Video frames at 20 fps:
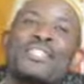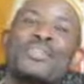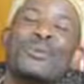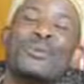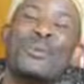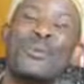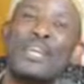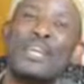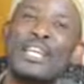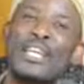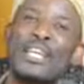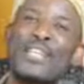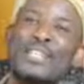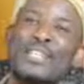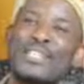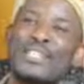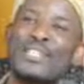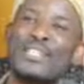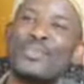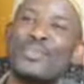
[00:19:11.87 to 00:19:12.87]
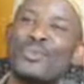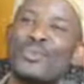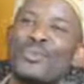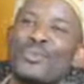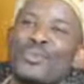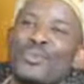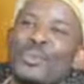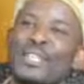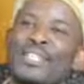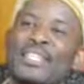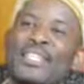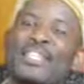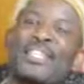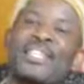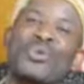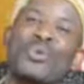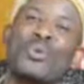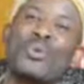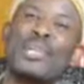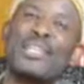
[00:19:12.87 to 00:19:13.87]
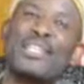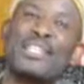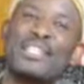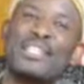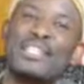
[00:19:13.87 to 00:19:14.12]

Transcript: Where is this monument and where is